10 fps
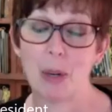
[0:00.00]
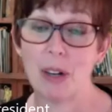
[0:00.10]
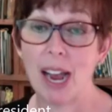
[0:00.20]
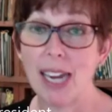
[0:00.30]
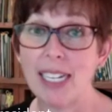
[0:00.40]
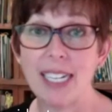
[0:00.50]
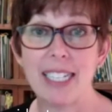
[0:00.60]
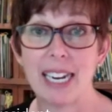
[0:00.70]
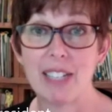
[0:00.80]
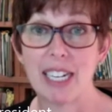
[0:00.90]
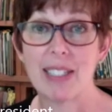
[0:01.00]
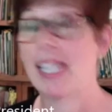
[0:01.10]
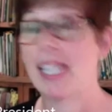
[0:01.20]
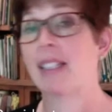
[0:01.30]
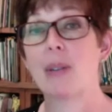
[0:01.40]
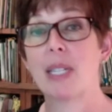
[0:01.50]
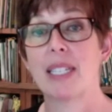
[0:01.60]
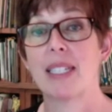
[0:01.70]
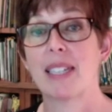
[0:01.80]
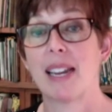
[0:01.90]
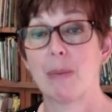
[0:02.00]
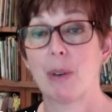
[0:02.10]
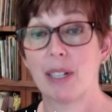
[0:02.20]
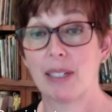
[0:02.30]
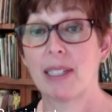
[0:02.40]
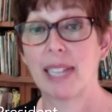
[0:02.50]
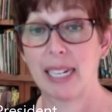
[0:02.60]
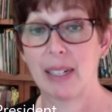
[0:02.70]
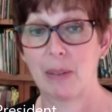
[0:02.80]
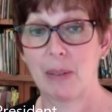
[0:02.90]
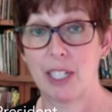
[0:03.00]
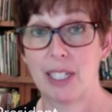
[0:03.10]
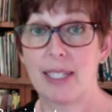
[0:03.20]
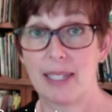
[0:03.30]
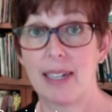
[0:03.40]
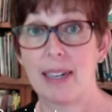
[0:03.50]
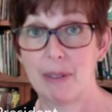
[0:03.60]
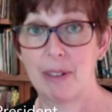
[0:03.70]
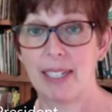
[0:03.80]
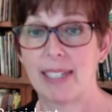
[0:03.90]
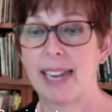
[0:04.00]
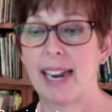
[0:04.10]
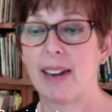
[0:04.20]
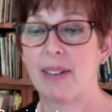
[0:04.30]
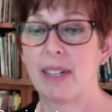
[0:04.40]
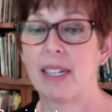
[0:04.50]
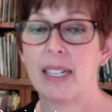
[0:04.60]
not in downtown St. Louis this time. We're in Clayton, which is a neighboring town.